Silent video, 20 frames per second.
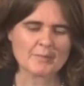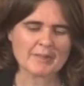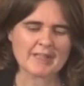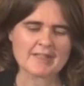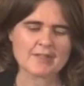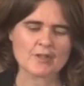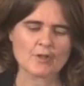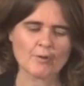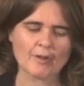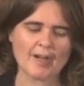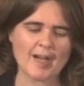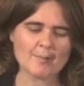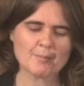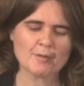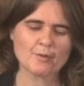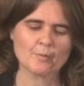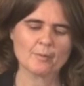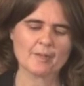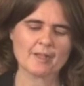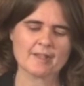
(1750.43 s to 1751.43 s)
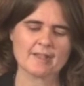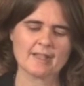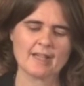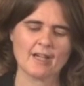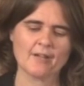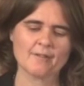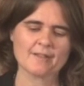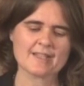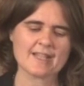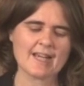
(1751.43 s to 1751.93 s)
we need to grapple with
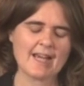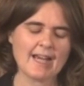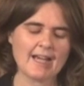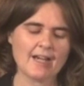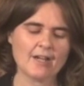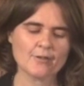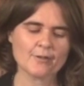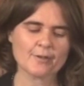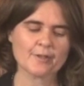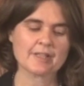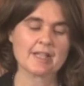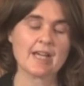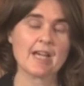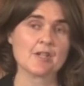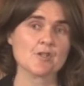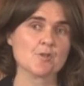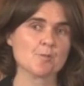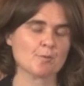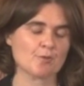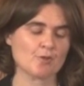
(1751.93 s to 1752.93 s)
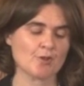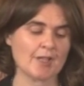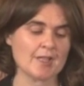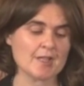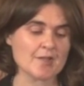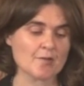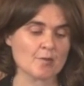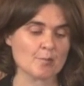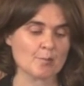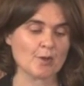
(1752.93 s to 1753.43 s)
now is how could cash
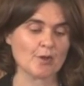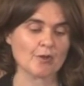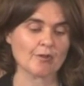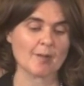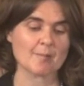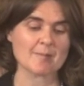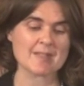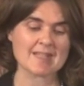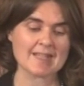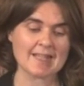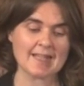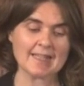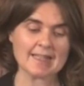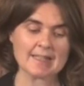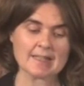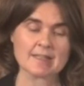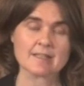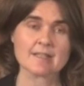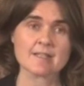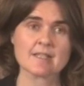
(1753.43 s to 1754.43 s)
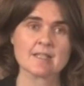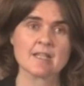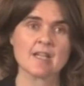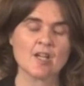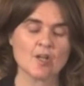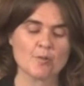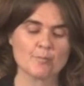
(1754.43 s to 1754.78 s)
transfer programs like this